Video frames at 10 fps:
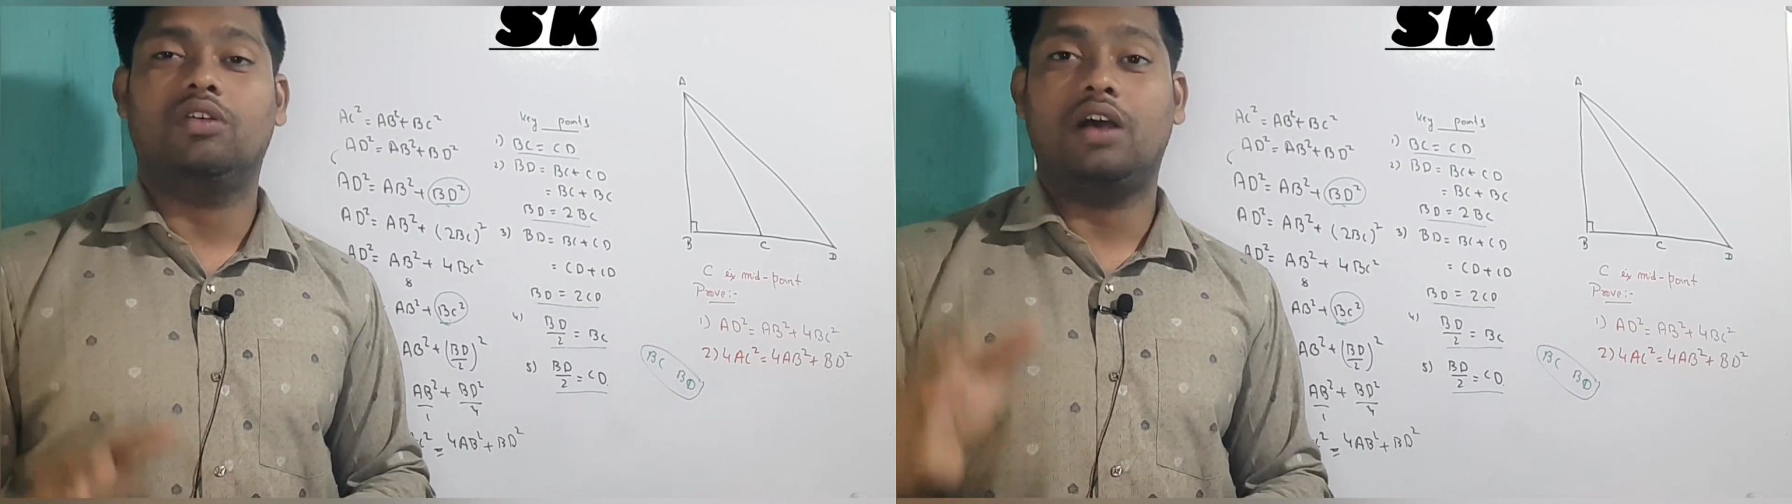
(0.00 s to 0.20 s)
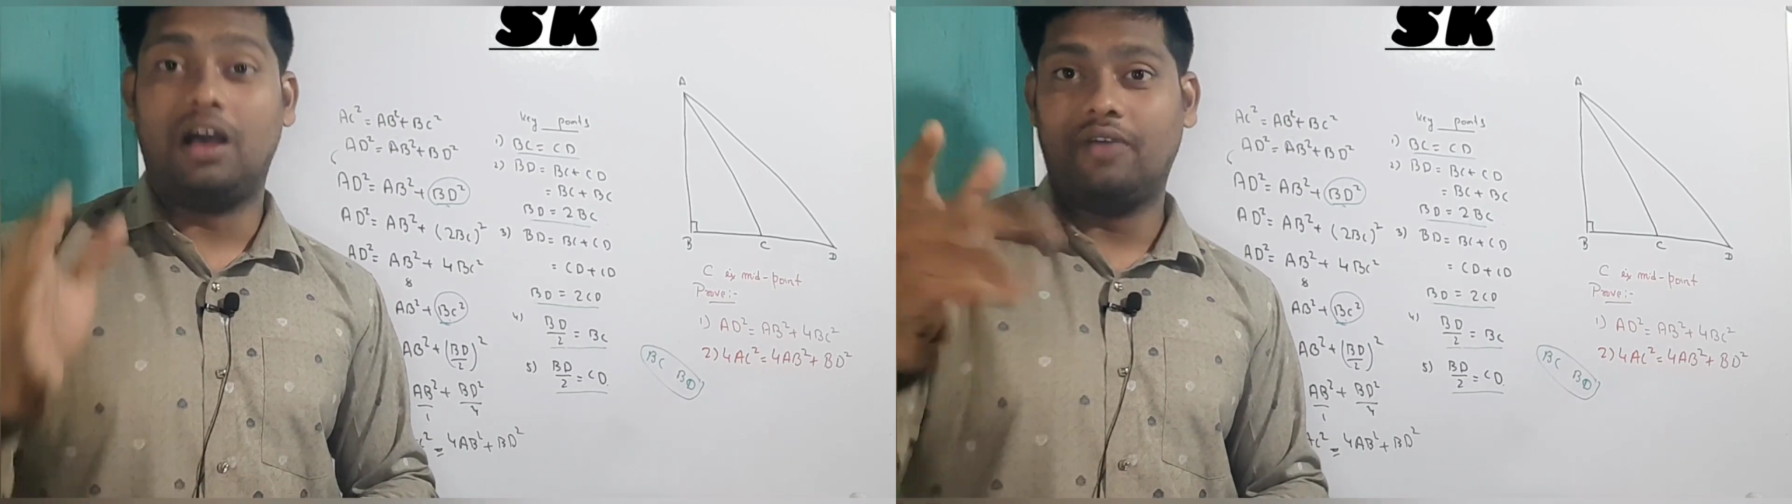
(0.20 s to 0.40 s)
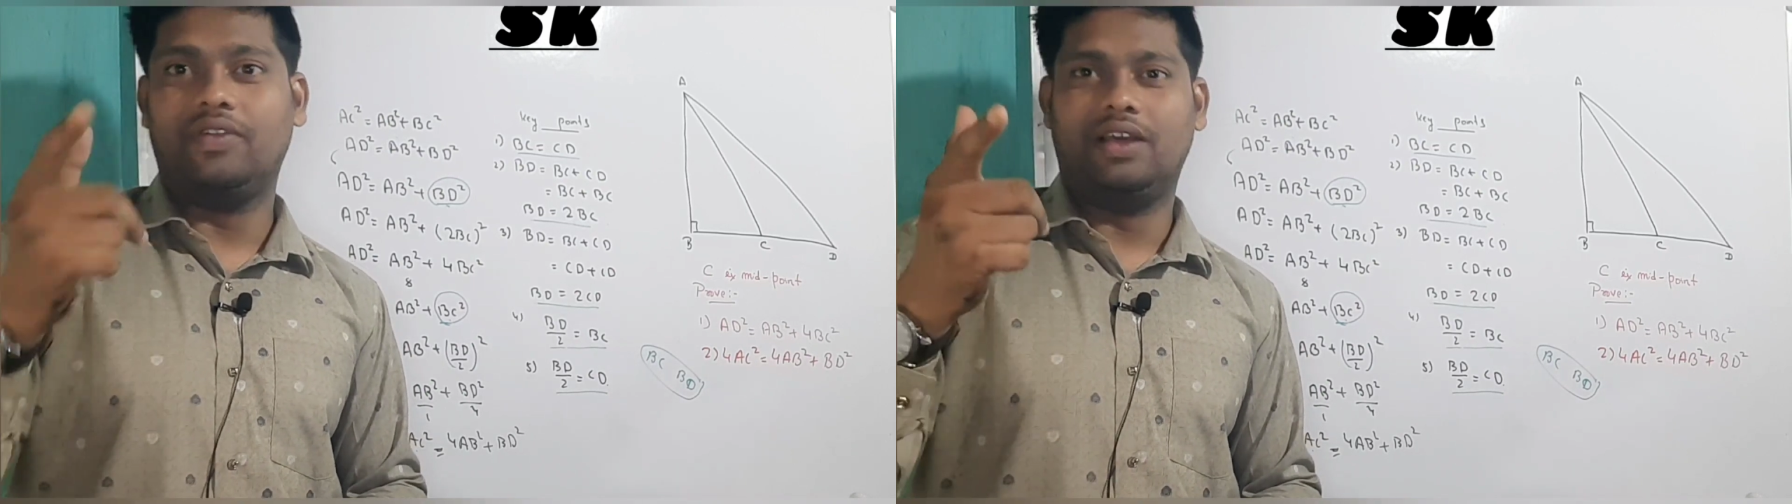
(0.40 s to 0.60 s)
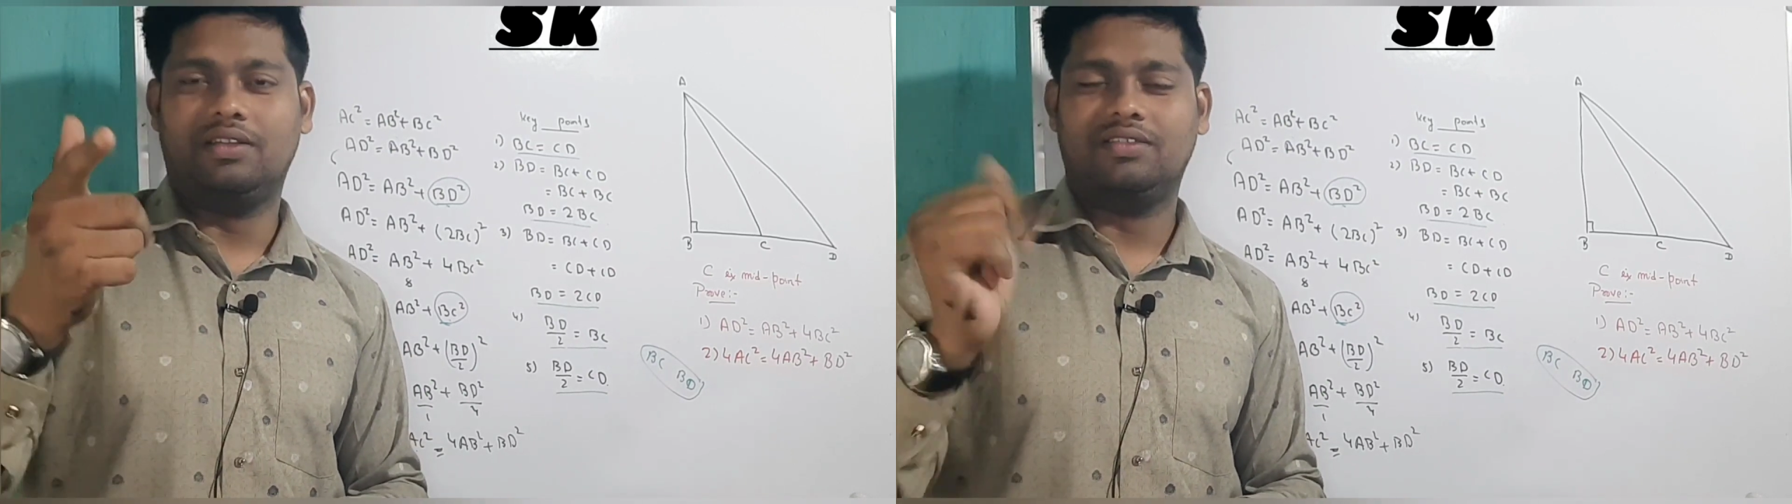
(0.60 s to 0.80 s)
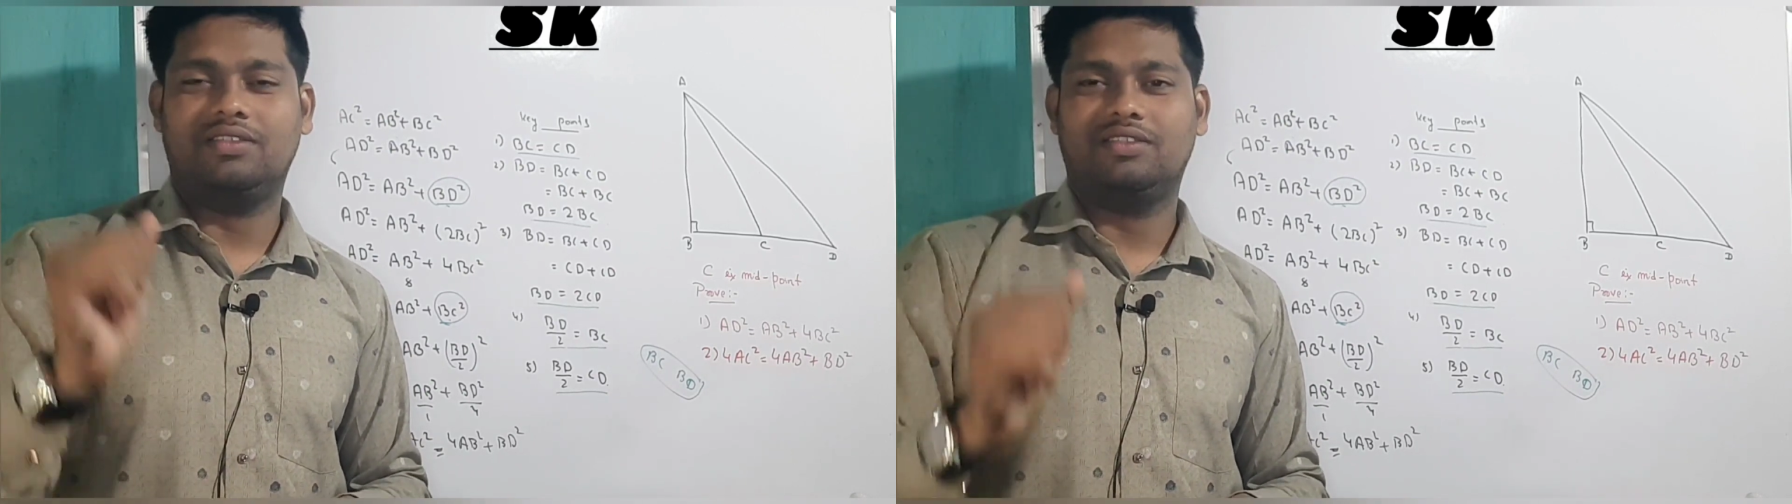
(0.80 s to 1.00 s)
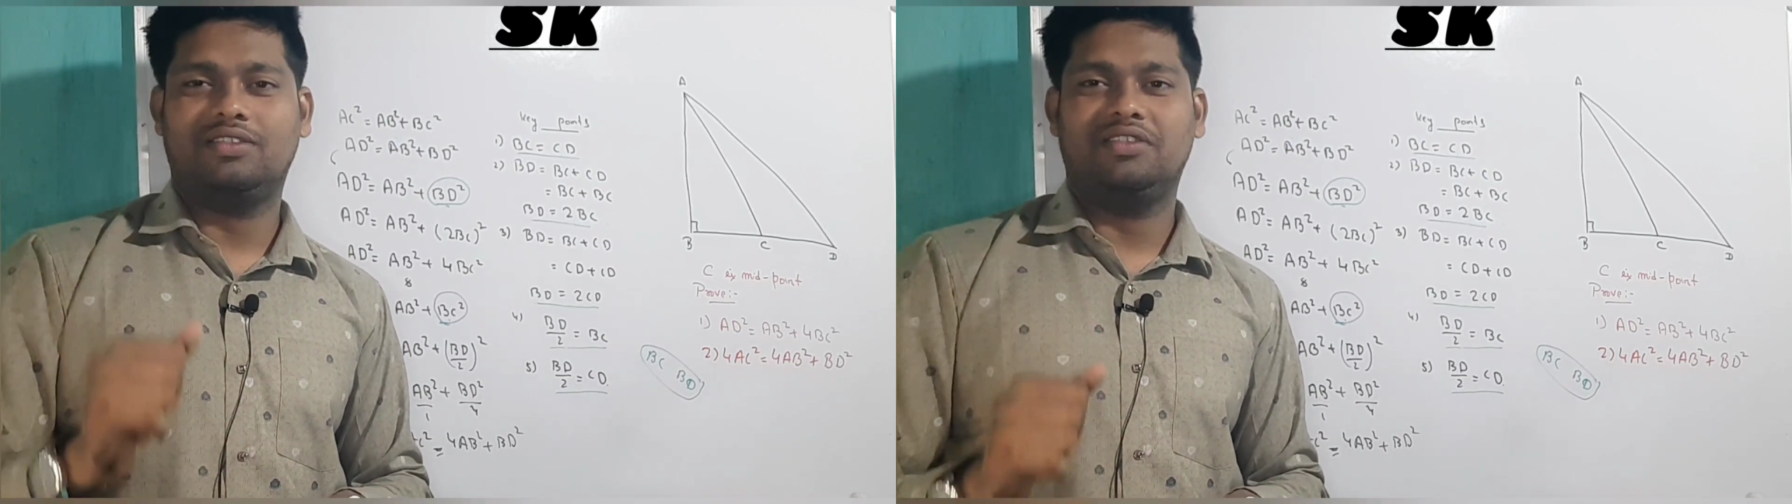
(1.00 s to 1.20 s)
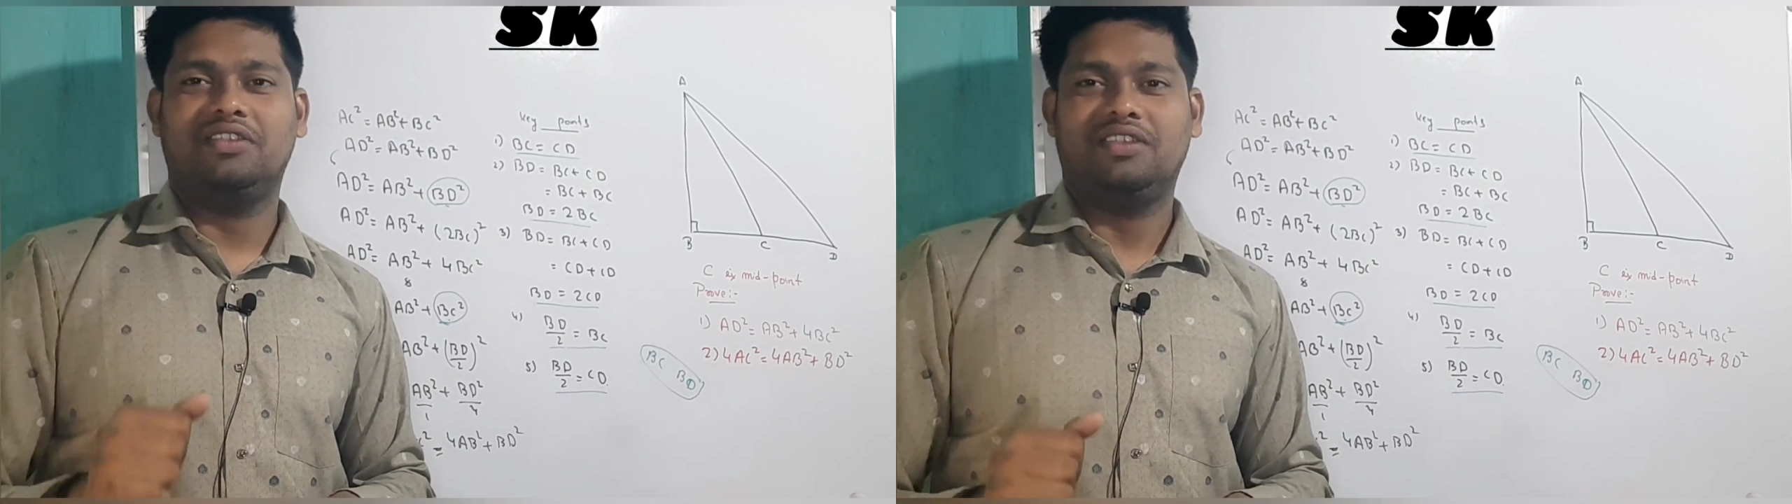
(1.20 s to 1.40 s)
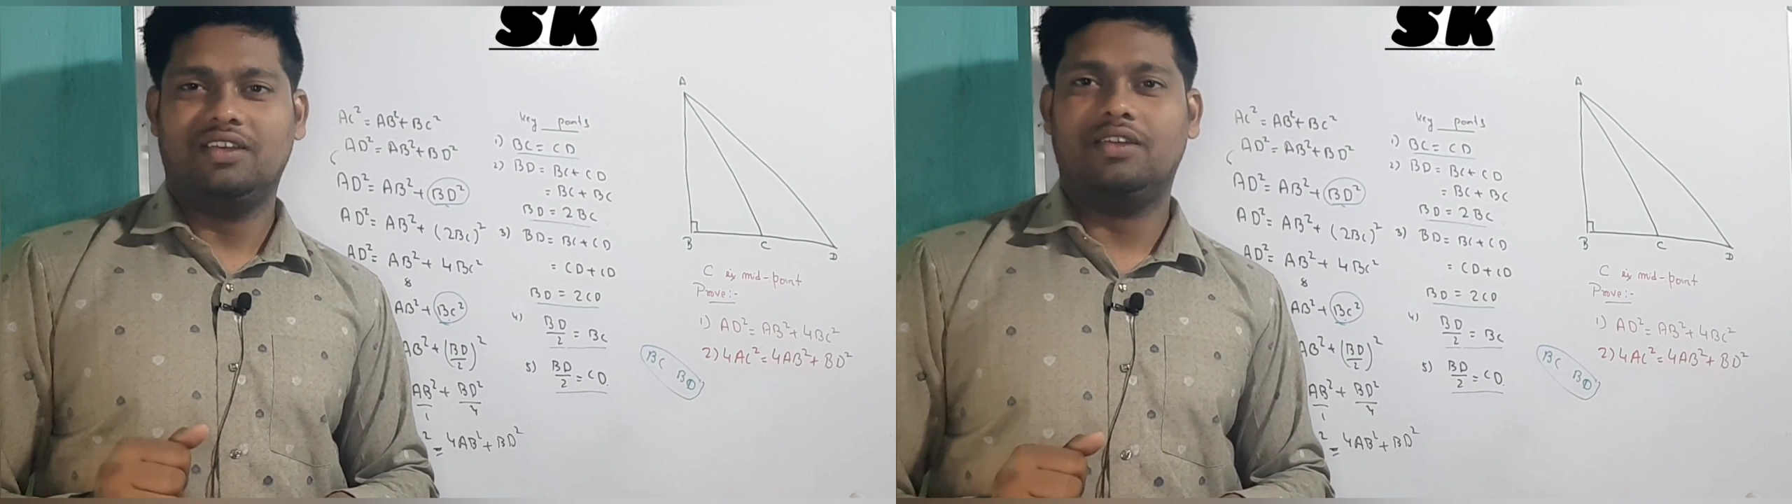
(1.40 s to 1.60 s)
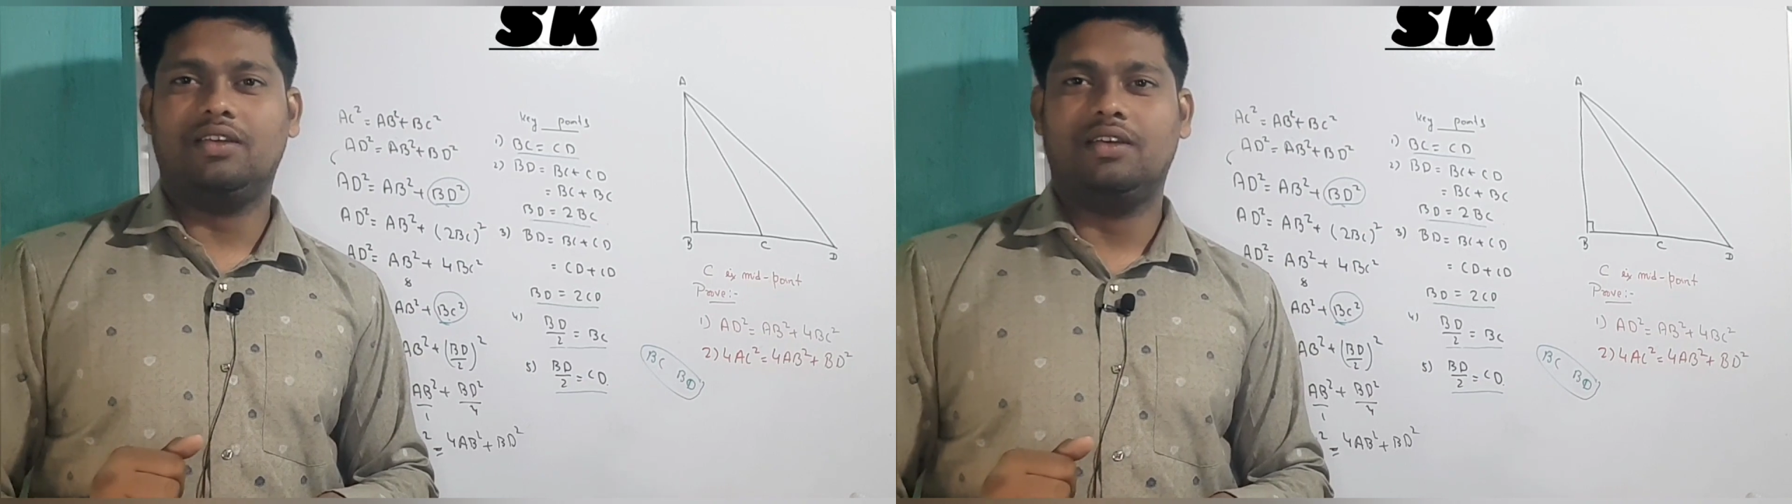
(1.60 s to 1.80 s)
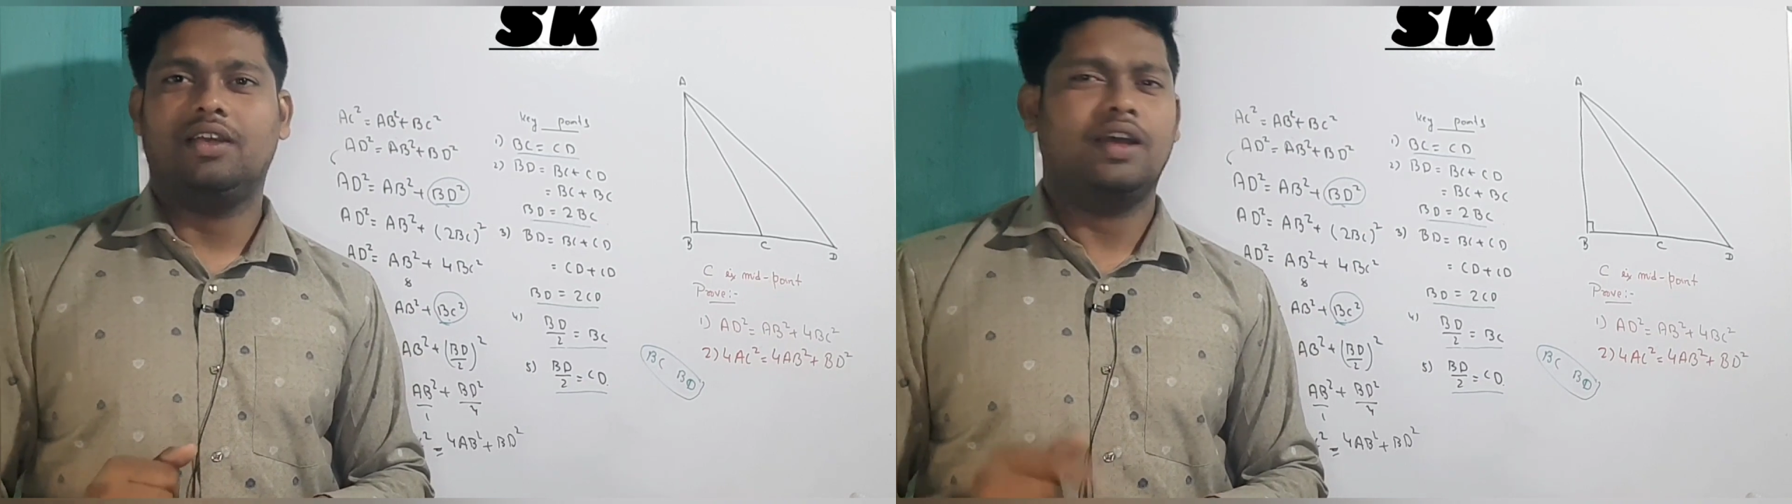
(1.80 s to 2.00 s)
half an hour.